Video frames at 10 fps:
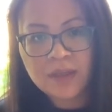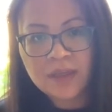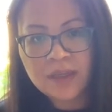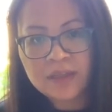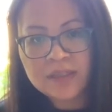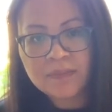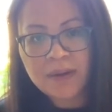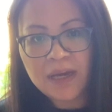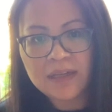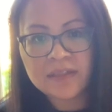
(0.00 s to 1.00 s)
There's the
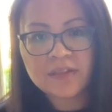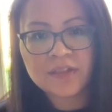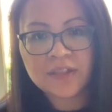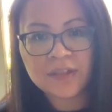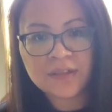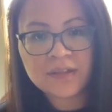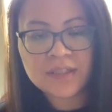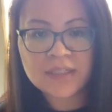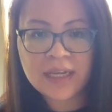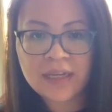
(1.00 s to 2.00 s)
pasture
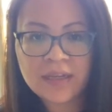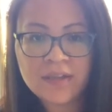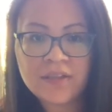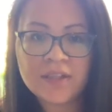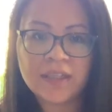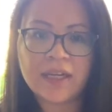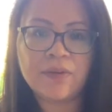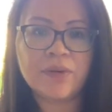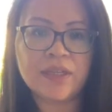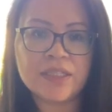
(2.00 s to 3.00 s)
sage, and that
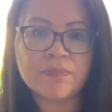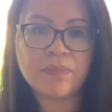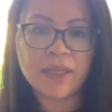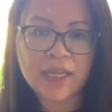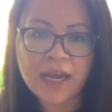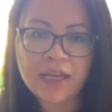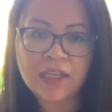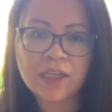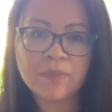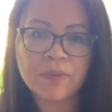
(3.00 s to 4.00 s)
one is
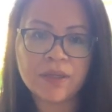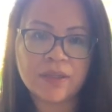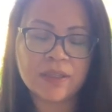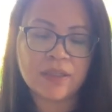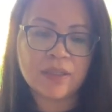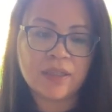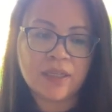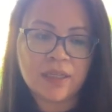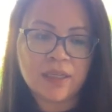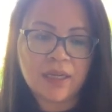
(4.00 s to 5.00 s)
paneshp.
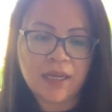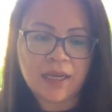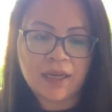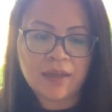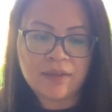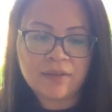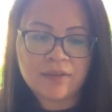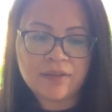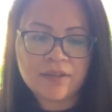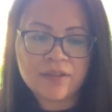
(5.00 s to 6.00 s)

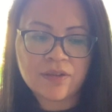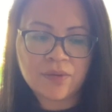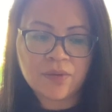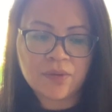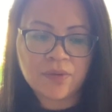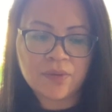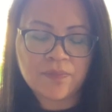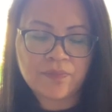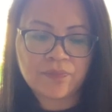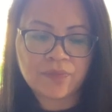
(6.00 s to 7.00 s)
And so,
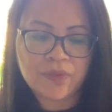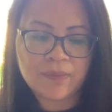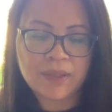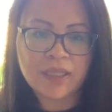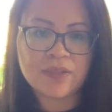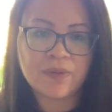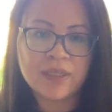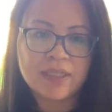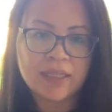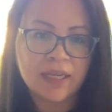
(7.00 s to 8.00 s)
but this one
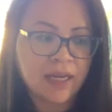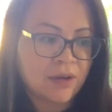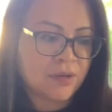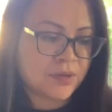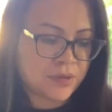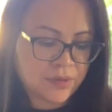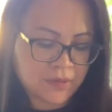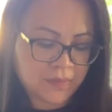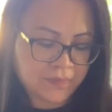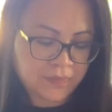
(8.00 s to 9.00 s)
is the kauku.
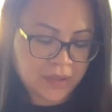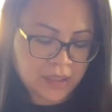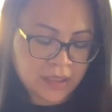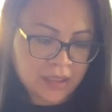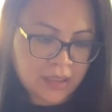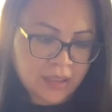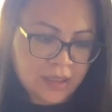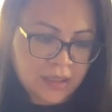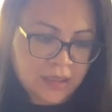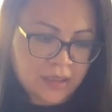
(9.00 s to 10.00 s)

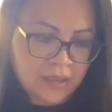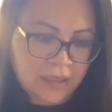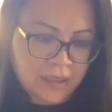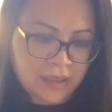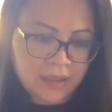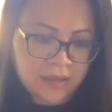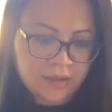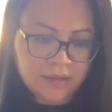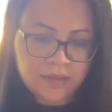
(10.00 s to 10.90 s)
And